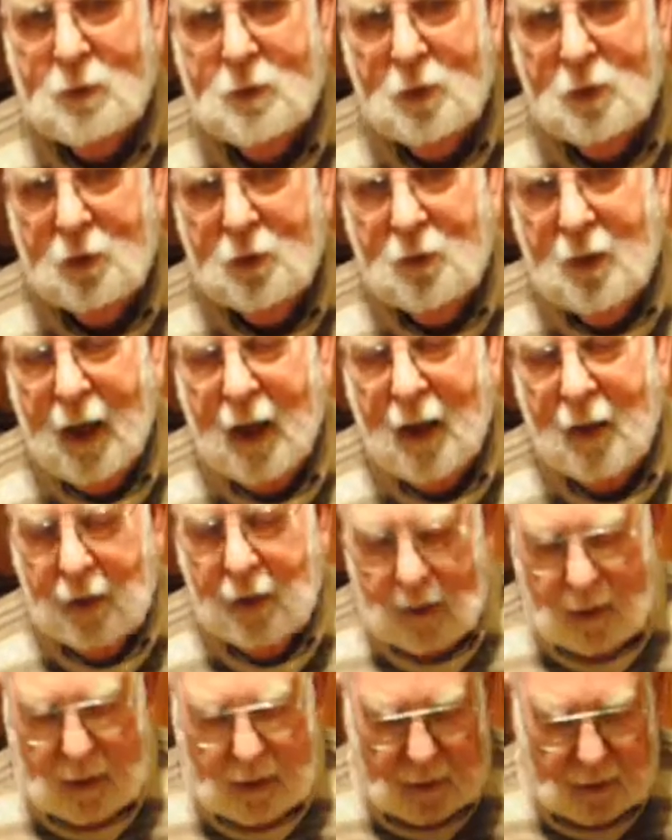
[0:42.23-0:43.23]

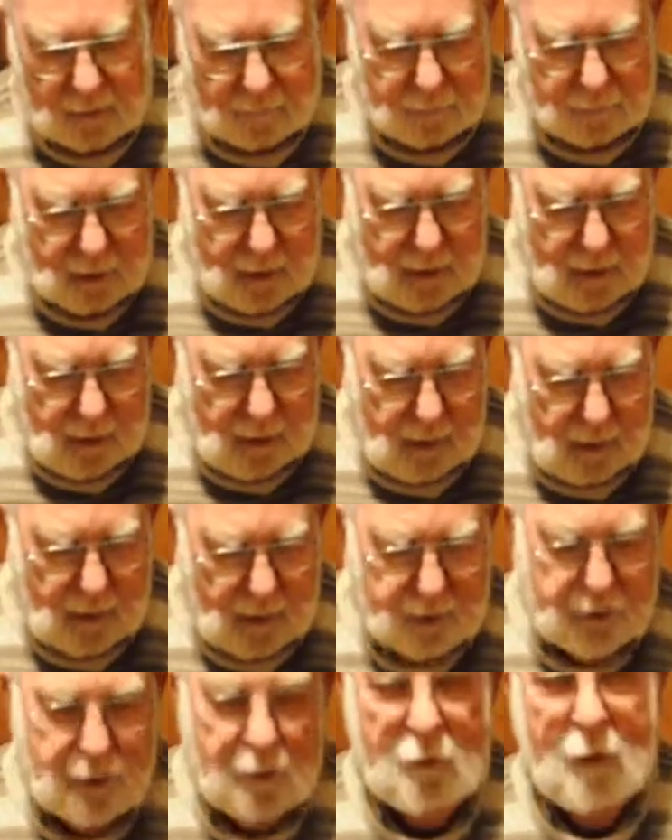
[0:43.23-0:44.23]
to
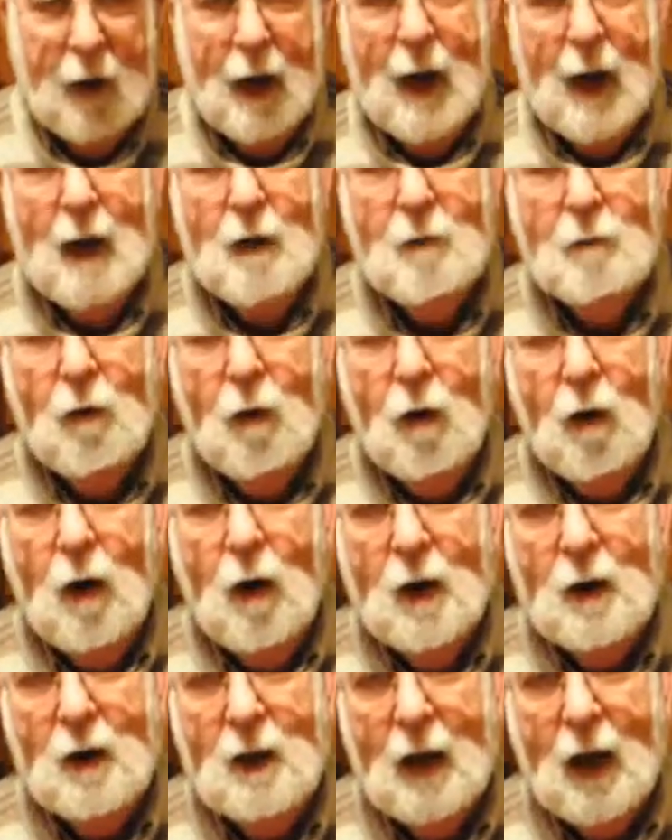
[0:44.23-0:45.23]
survive
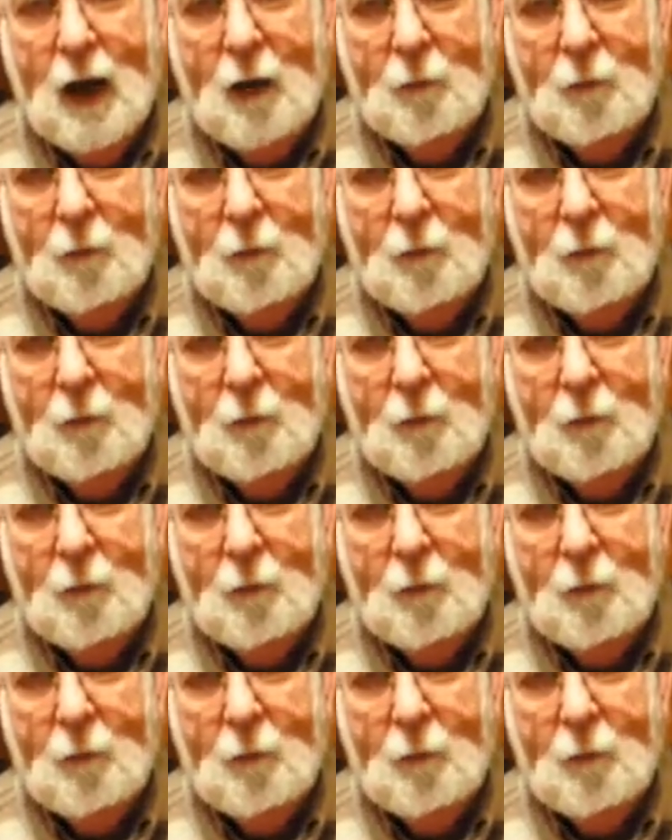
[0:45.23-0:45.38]
on